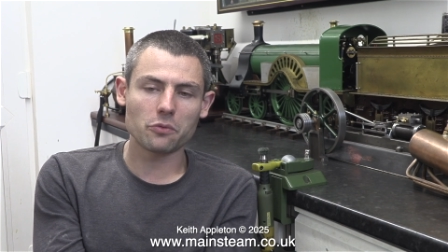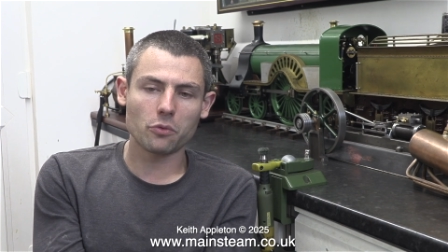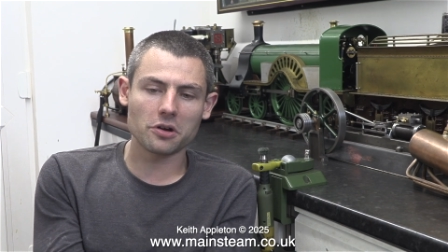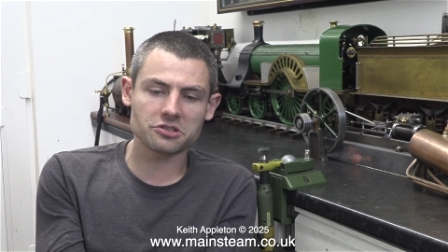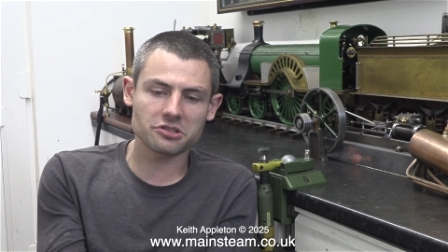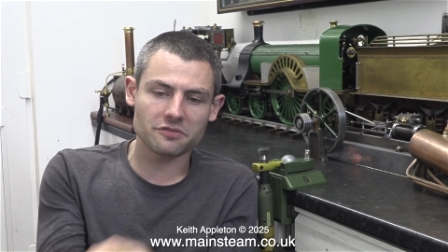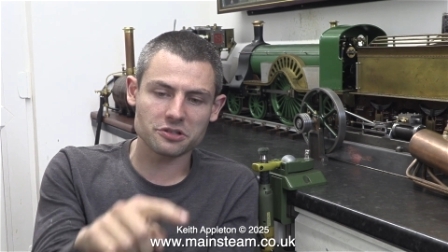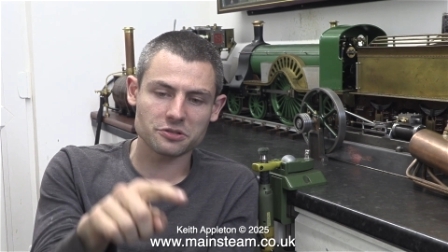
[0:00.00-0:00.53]
than he
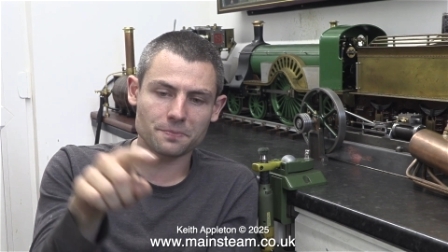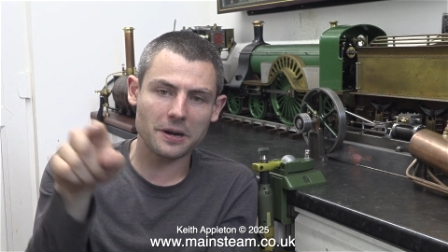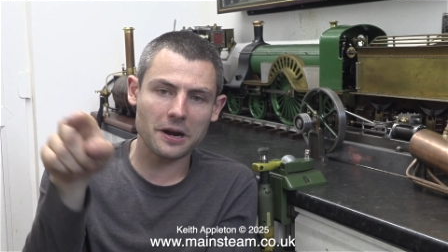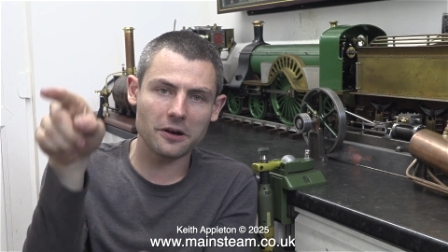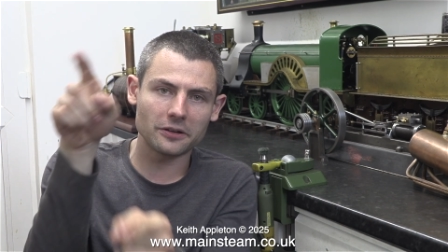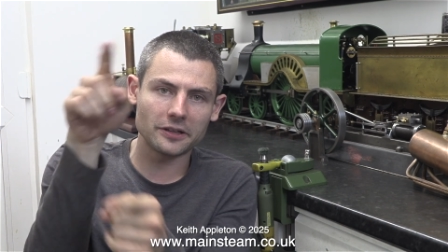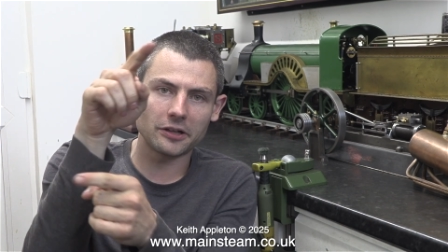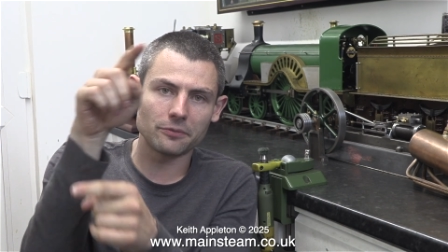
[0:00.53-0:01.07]
was of his
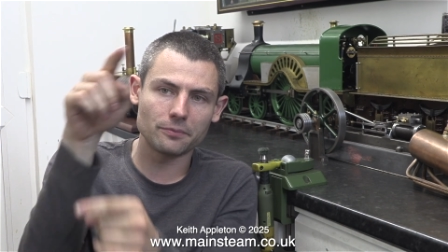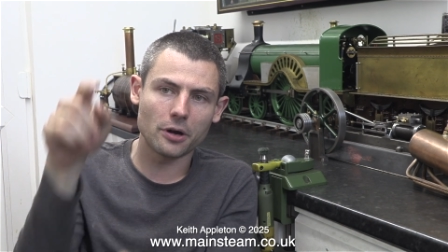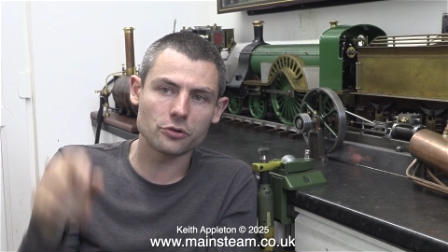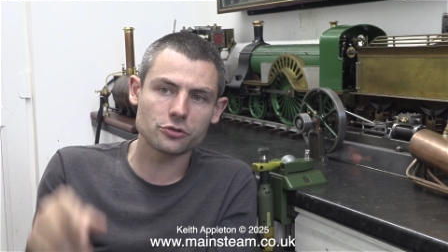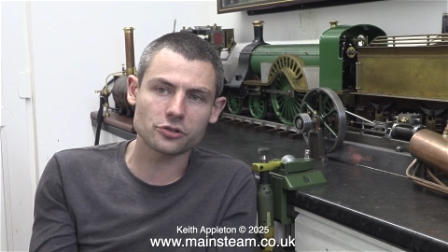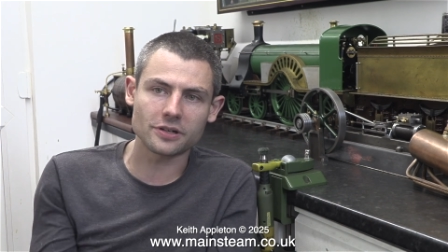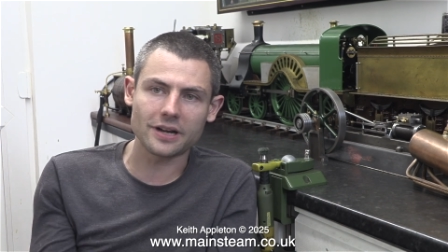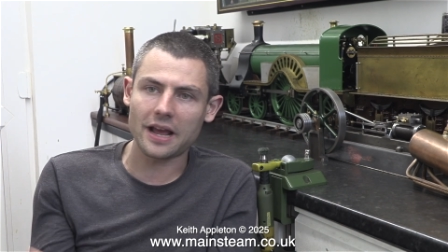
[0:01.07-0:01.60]
parallel
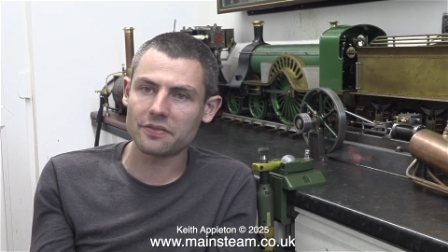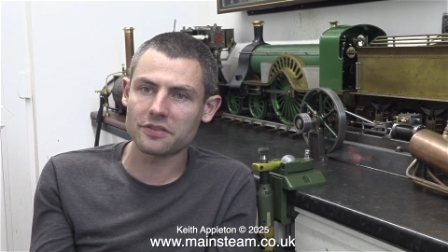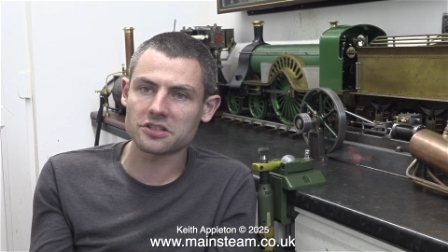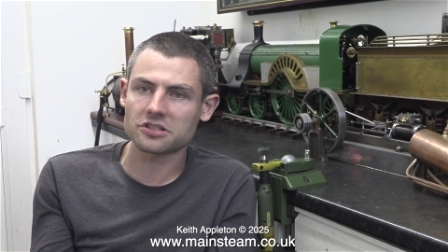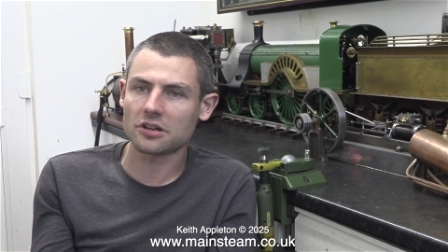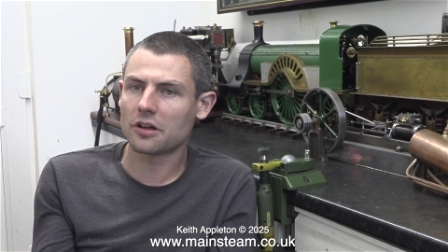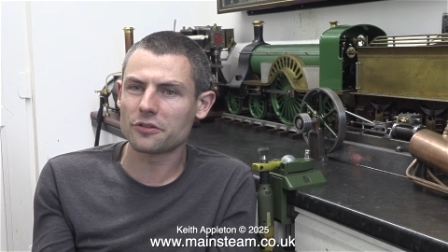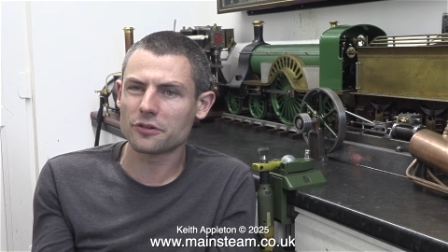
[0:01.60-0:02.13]
motion
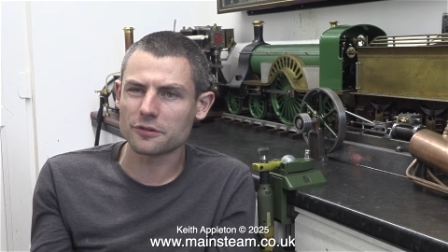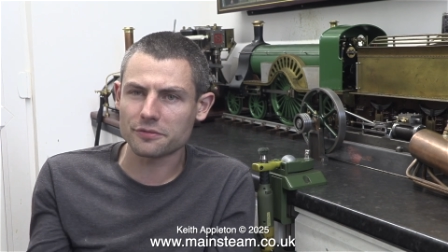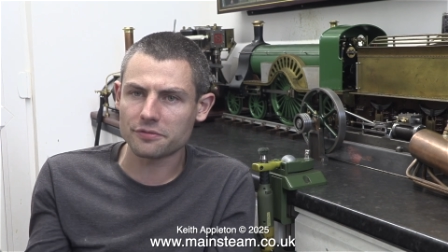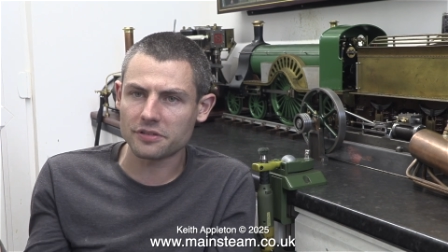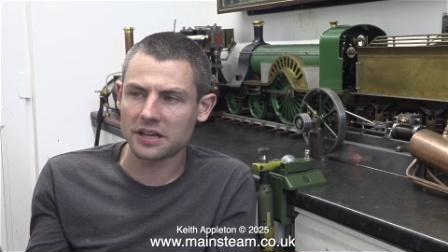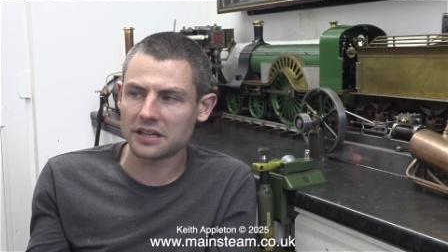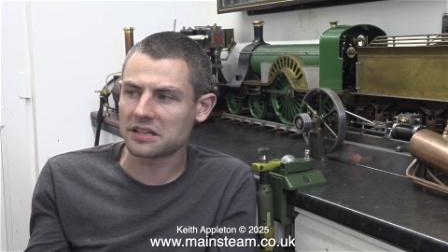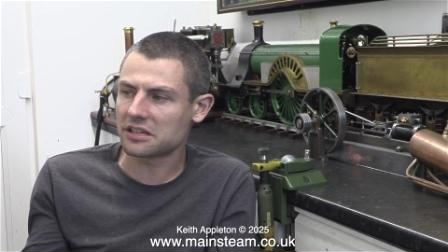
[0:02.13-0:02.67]
and this other
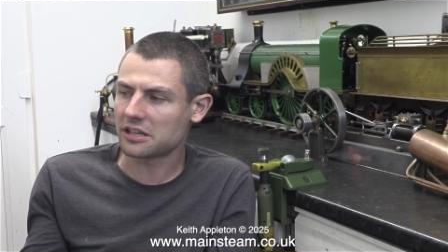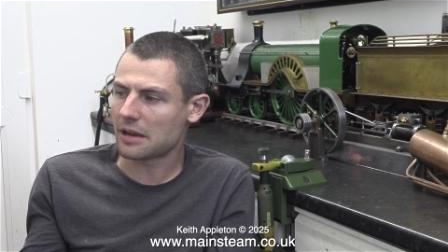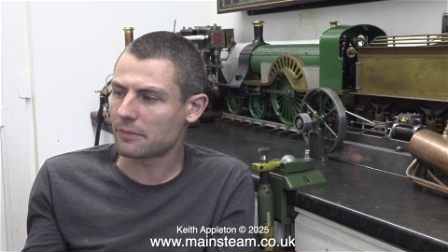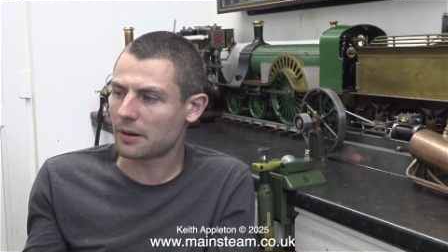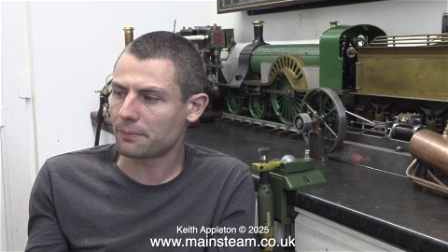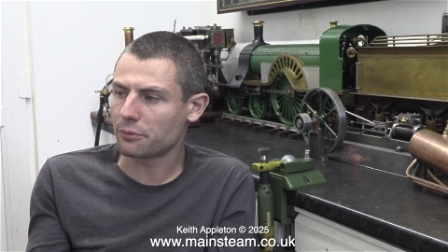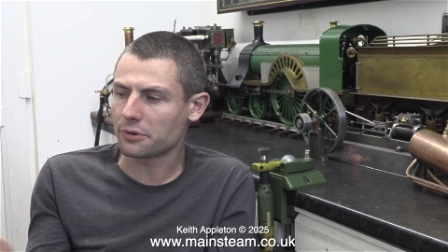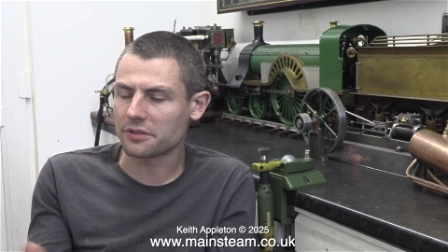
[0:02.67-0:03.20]
thing he
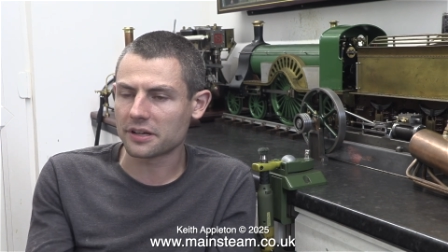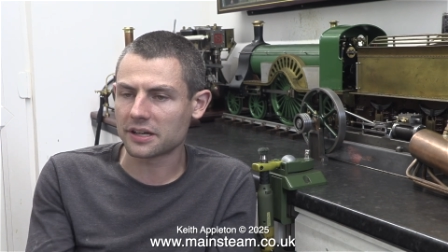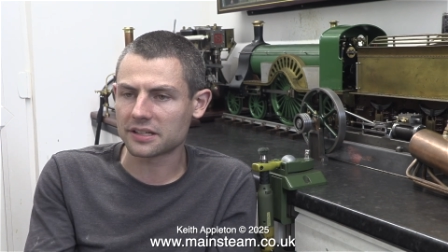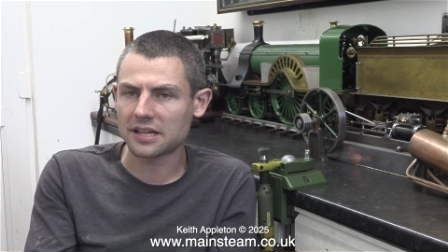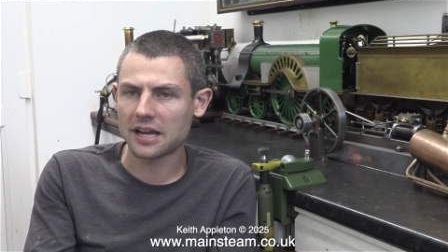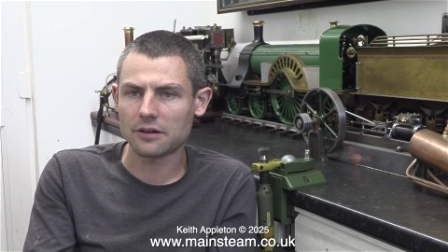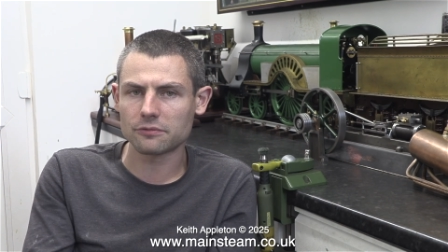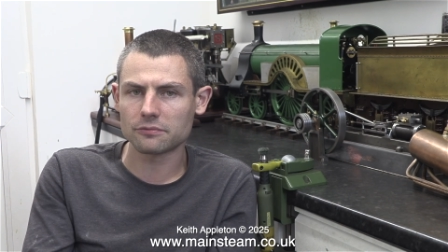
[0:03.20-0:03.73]
came up with
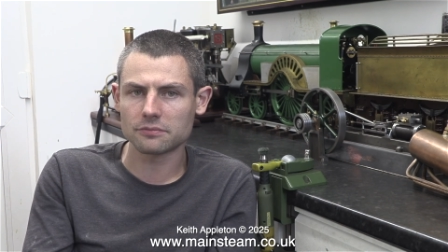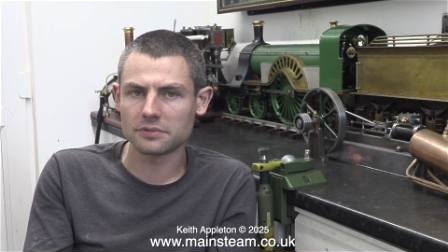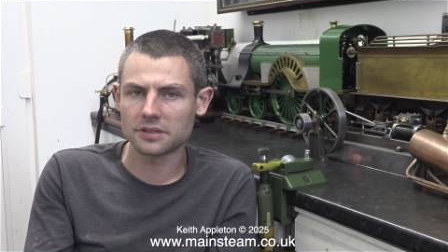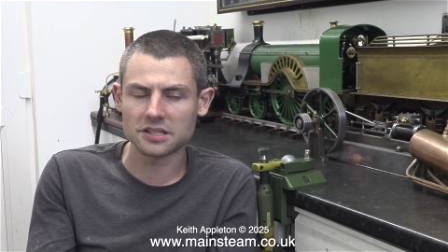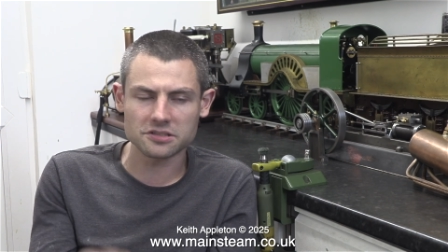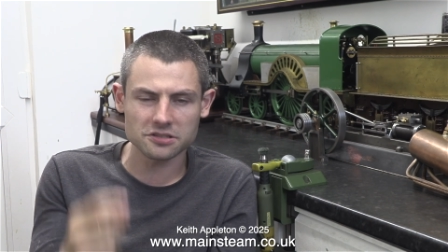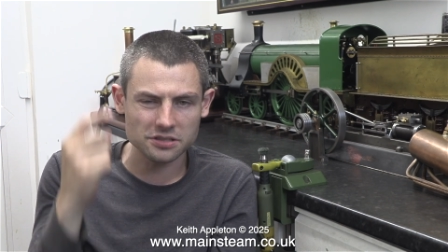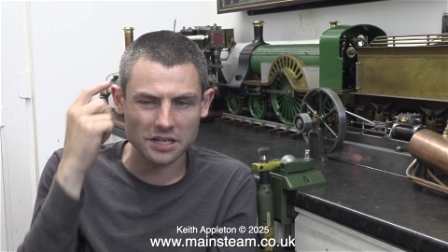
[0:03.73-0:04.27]
that
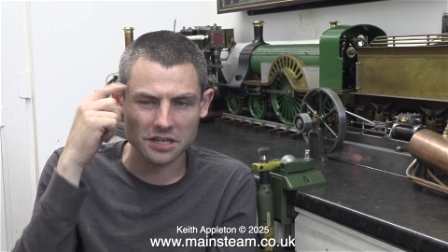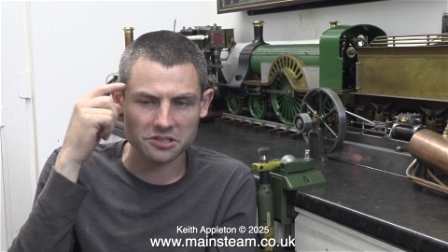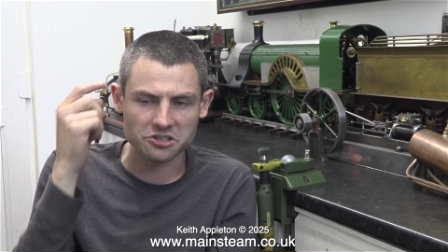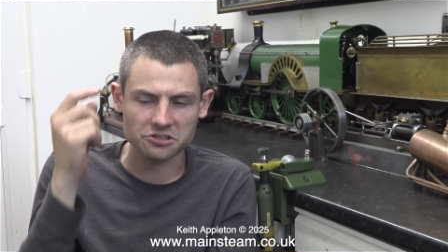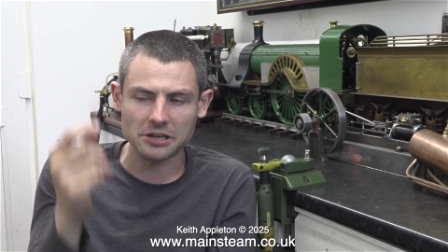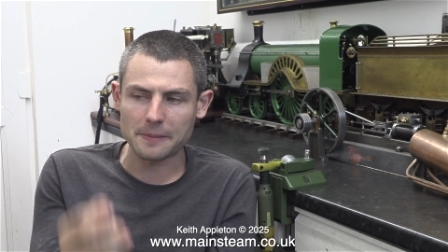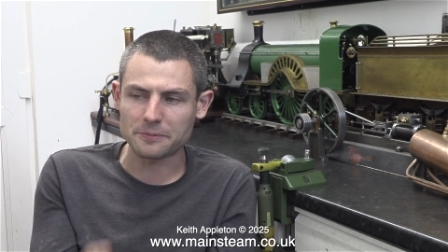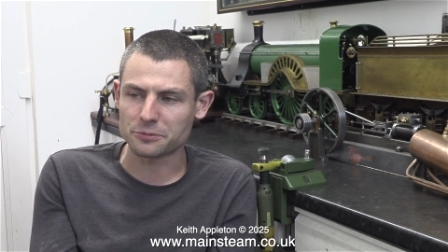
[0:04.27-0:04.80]
it
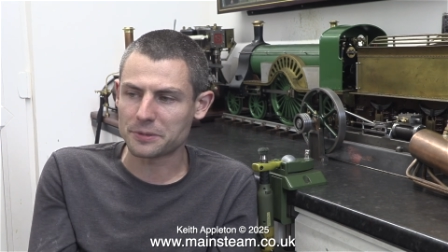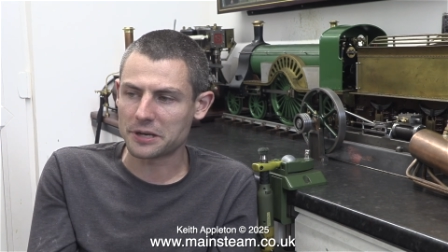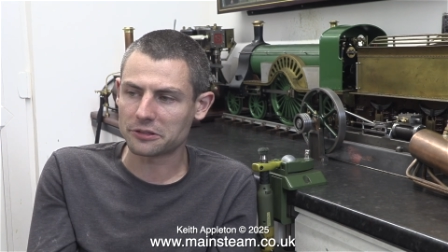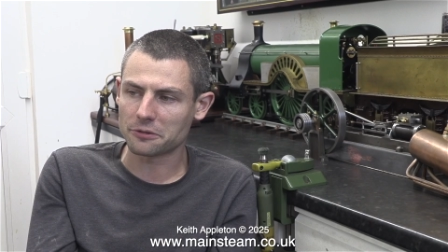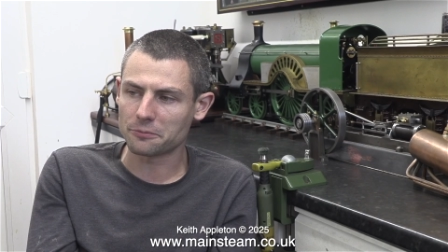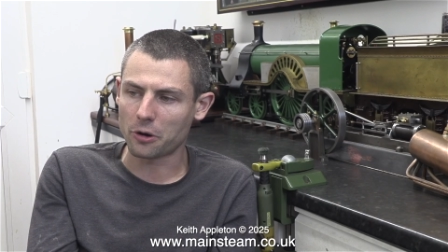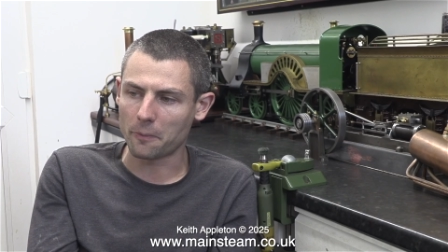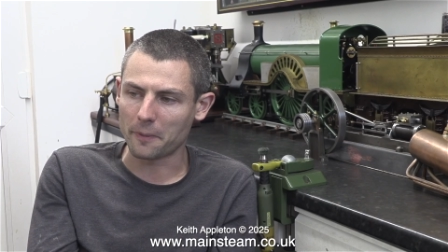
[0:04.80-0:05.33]
escapes
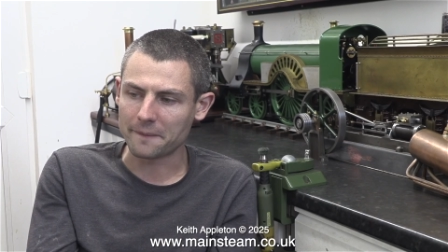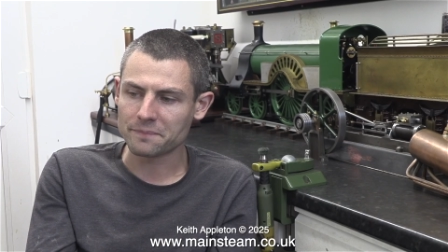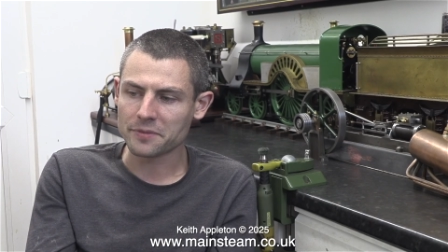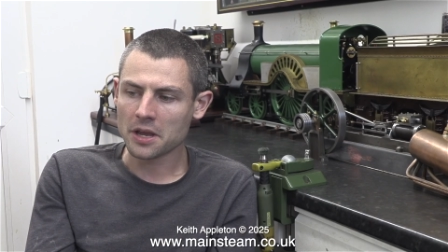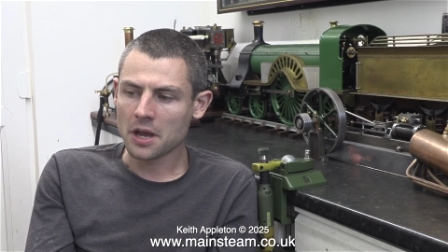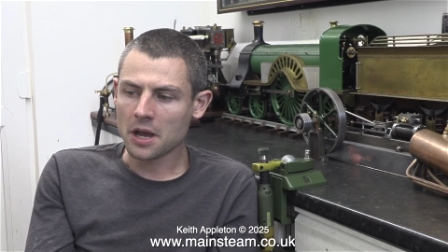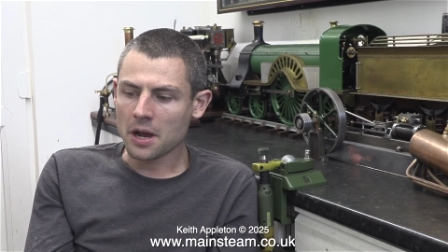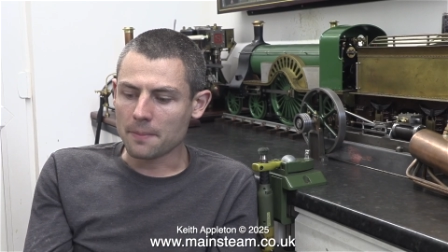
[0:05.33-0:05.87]
me at the moment.